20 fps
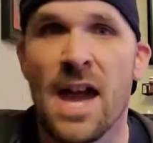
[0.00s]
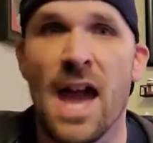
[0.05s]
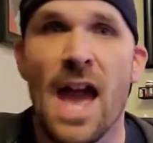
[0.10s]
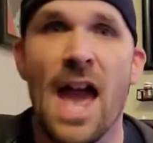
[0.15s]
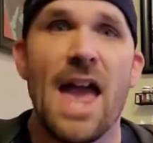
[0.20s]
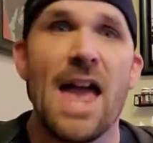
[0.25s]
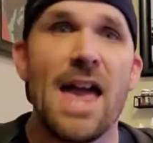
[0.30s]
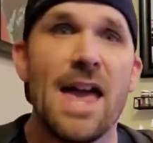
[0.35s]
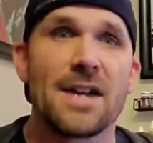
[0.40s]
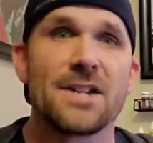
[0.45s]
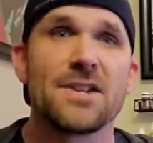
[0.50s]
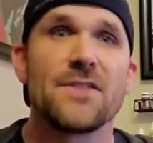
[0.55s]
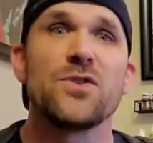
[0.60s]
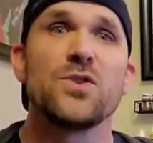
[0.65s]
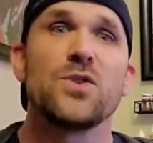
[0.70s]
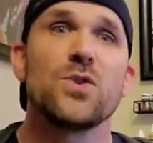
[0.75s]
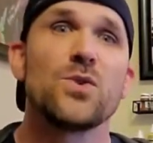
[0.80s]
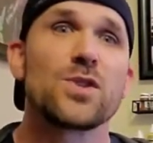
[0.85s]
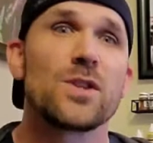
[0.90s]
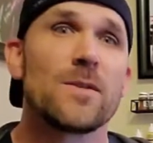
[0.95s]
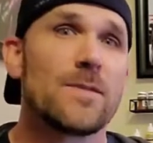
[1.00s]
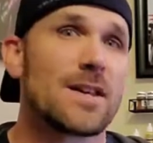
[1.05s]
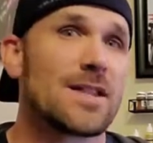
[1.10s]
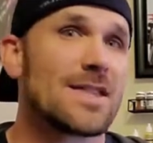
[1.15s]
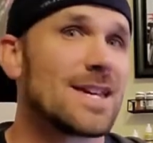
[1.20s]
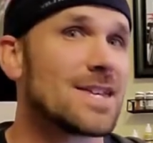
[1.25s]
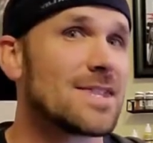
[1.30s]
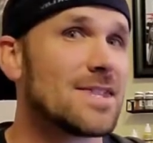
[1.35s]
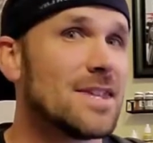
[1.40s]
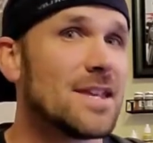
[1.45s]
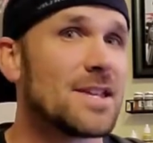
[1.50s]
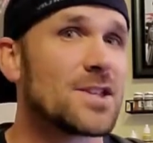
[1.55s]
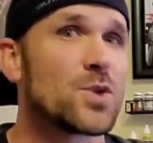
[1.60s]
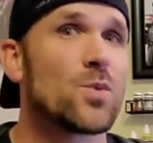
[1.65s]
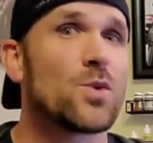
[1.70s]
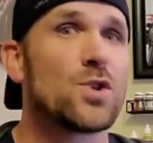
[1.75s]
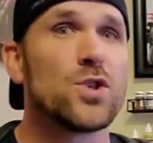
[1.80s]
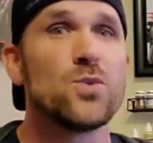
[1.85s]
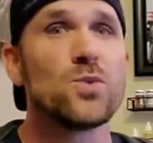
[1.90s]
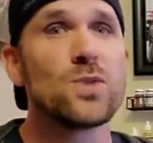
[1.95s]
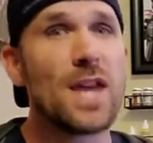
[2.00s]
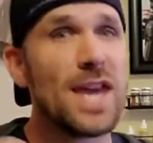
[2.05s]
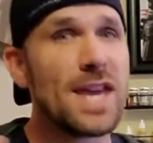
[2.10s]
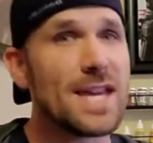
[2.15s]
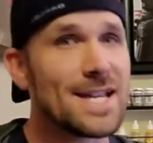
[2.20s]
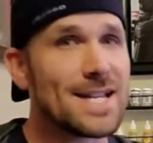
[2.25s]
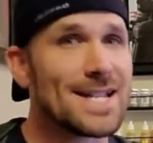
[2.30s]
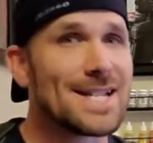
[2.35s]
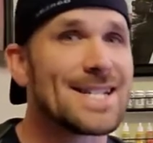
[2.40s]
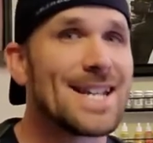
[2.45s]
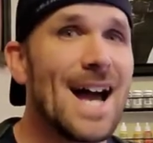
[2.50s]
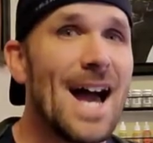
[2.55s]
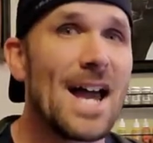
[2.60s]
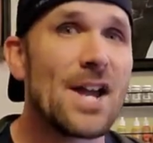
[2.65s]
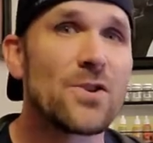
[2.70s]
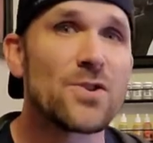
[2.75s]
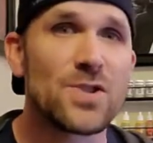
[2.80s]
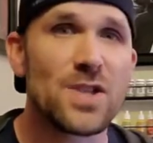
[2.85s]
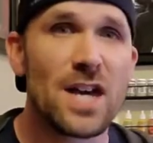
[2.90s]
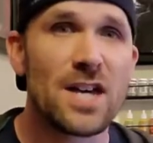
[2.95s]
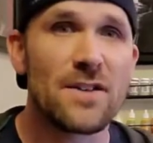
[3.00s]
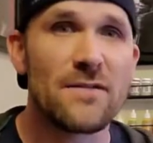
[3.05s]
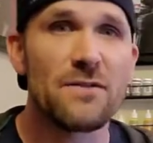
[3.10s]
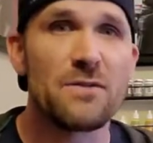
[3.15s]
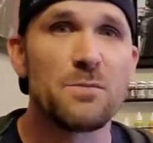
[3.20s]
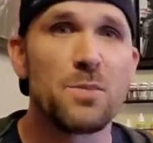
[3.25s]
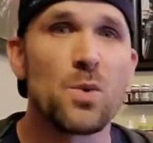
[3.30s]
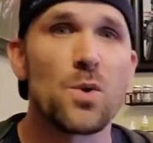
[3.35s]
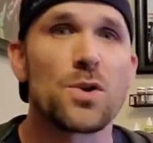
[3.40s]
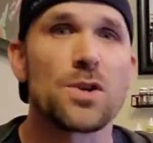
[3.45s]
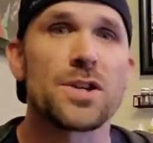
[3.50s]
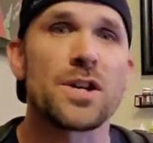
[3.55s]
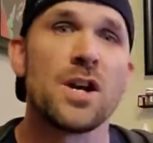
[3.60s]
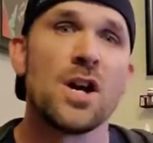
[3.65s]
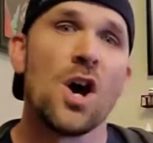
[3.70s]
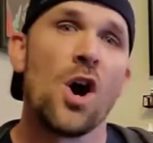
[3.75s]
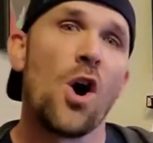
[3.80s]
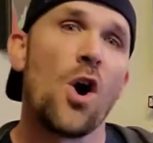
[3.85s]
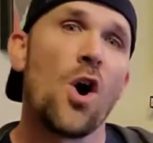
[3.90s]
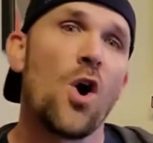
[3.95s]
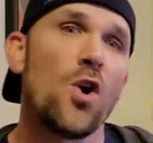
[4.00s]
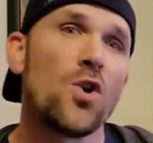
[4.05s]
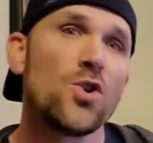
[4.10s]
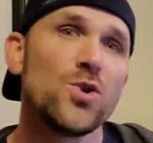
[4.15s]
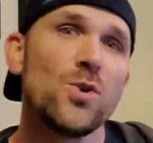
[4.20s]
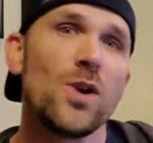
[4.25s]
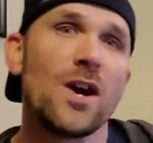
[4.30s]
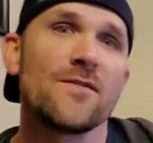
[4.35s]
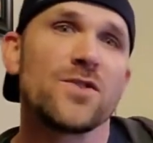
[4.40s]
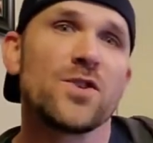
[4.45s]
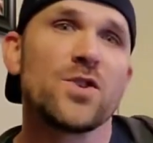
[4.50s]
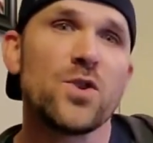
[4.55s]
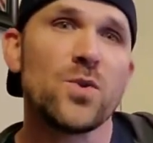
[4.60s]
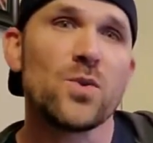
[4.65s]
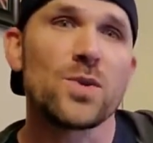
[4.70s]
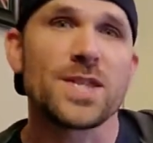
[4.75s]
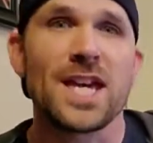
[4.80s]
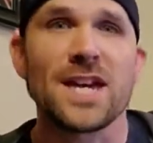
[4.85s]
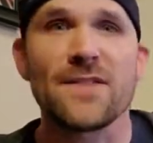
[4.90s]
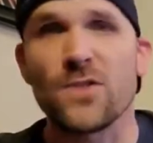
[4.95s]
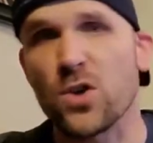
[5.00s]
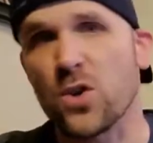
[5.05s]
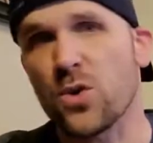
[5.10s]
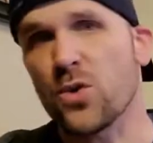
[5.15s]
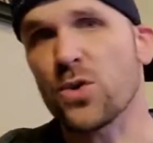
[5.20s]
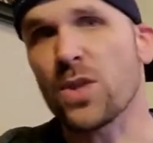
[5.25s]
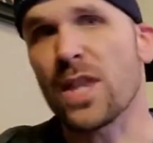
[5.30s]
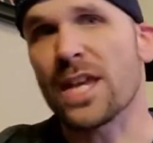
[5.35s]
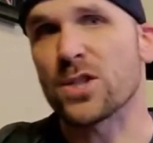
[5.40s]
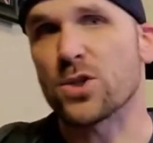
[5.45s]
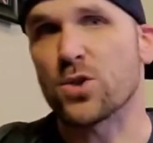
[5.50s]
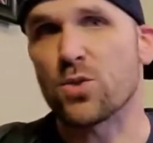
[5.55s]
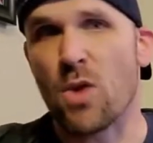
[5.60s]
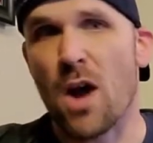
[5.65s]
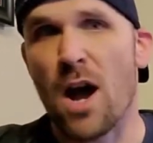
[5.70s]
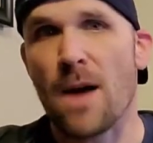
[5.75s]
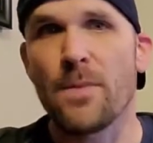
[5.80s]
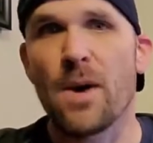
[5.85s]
And if you do something like this, where you take an entire side of the board, all you have to do is have a good drop